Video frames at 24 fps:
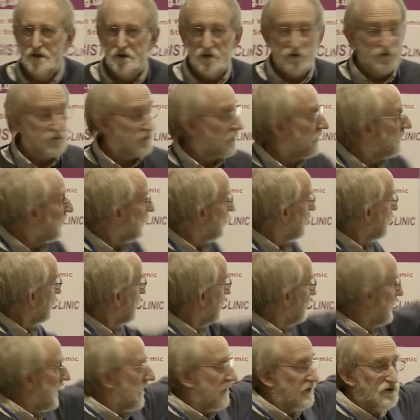So if you look
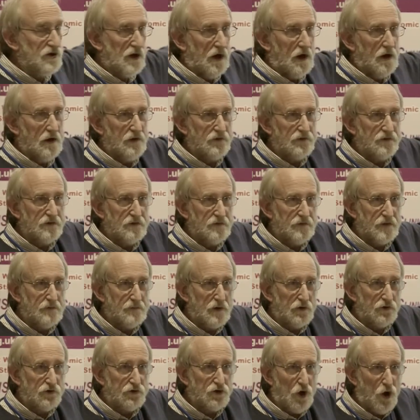at that chart, the
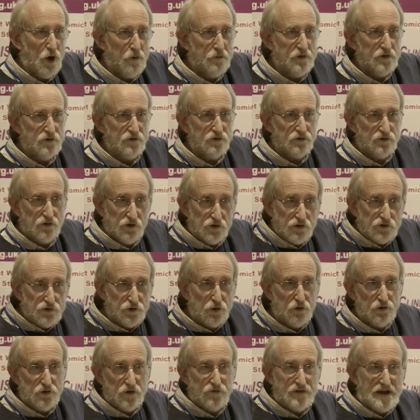most common
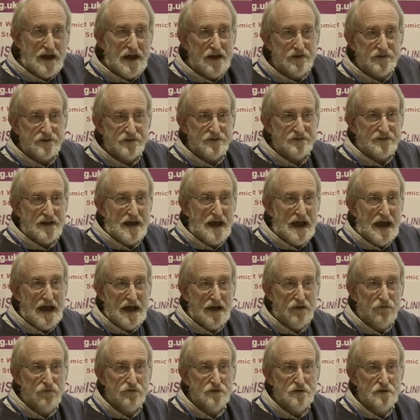sort of cancer to
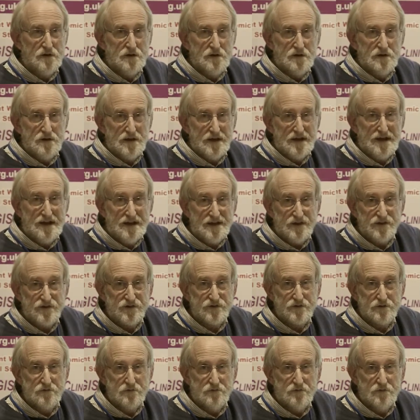have
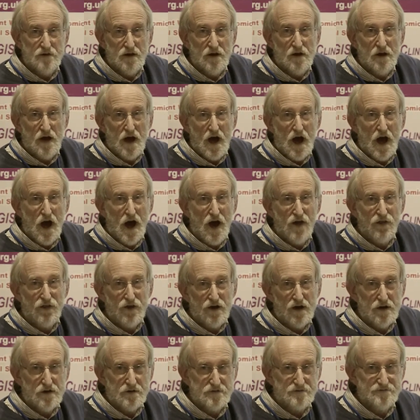is
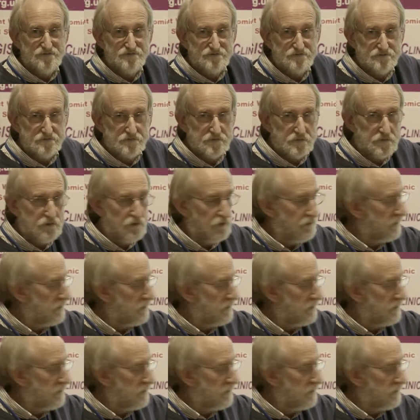other, all